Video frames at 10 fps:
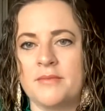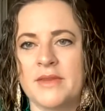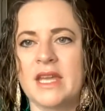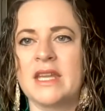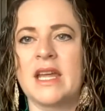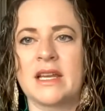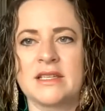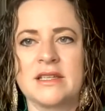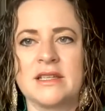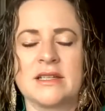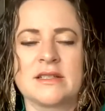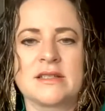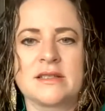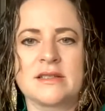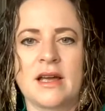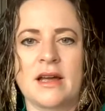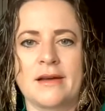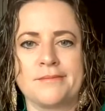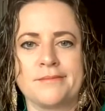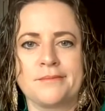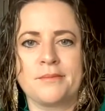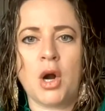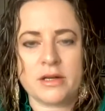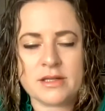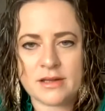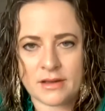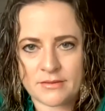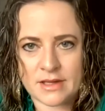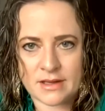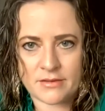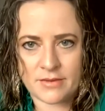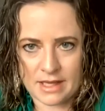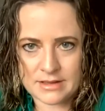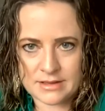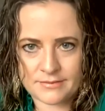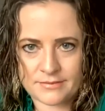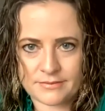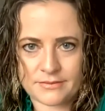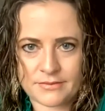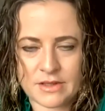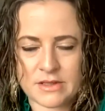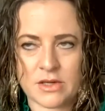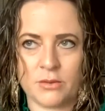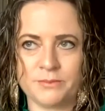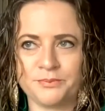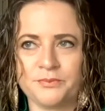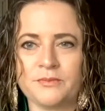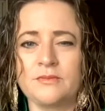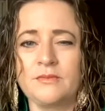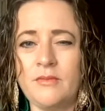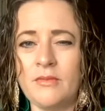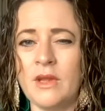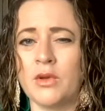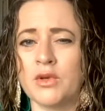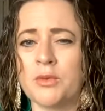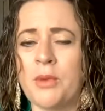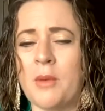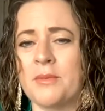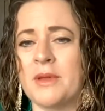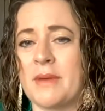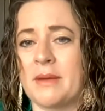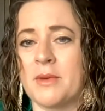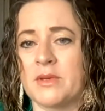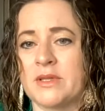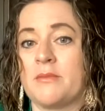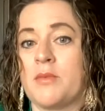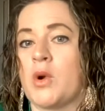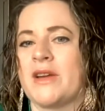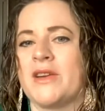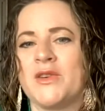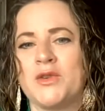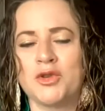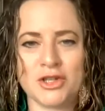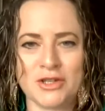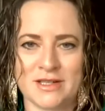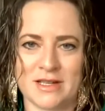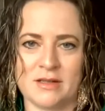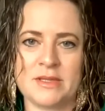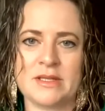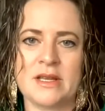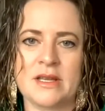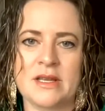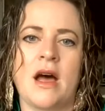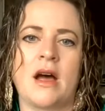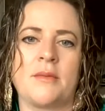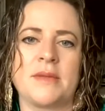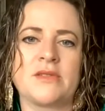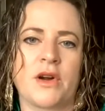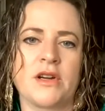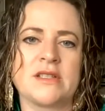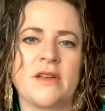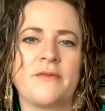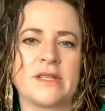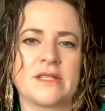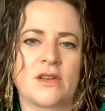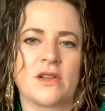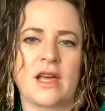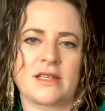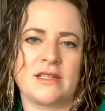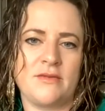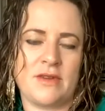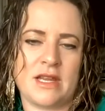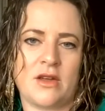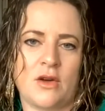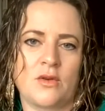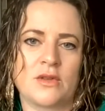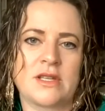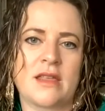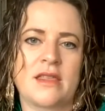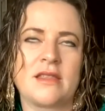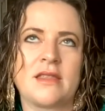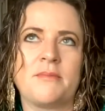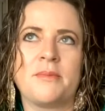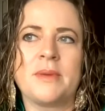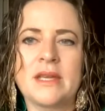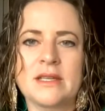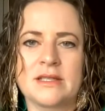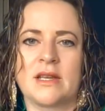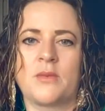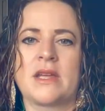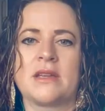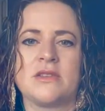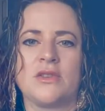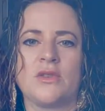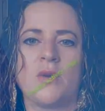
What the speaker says: connectedness parts of the event. So those are probably my most important nutrition tips. As far as physical activity goes, I think the biggest thing we can do